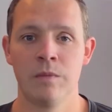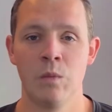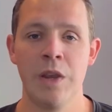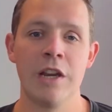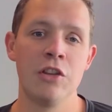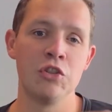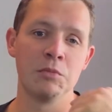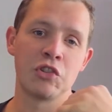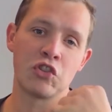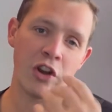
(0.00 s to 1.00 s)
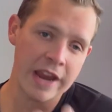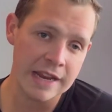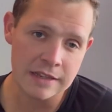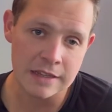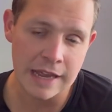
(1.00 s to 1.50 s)
We're gonna jump straight
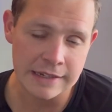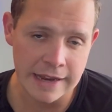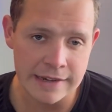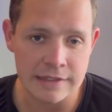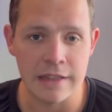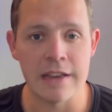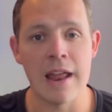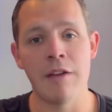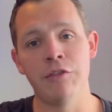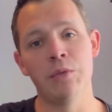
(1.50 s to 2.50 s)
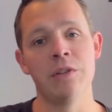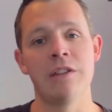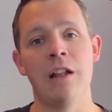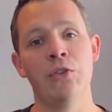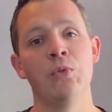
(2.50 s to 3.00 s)
into that test and then afterwards
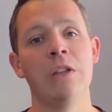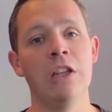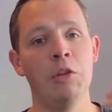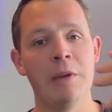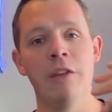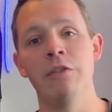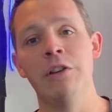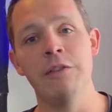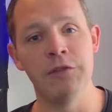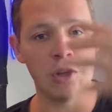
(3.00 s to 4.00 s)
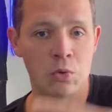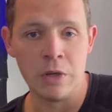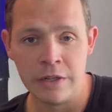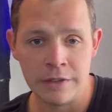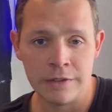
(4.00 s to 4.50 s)
I'll do a little bit of a review
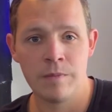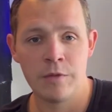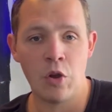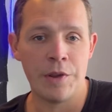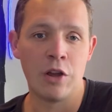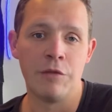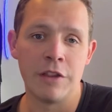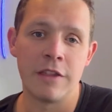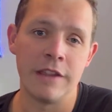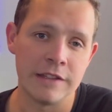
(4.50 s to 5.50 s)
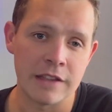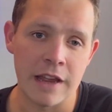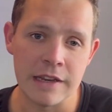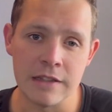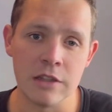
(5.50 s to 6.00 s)
going over the things that I
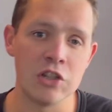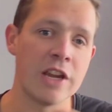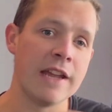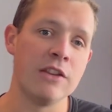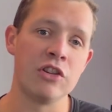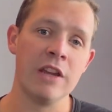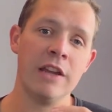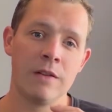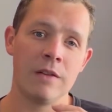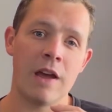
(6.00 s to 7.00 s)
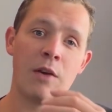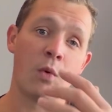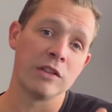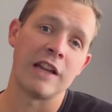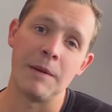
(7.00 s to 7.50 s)
need to change and
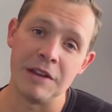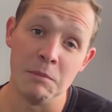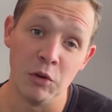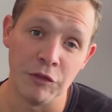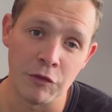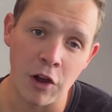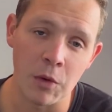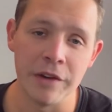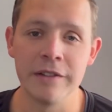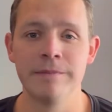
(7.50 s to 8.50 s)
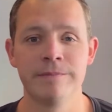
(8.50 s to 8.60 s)
what's happening moving forward.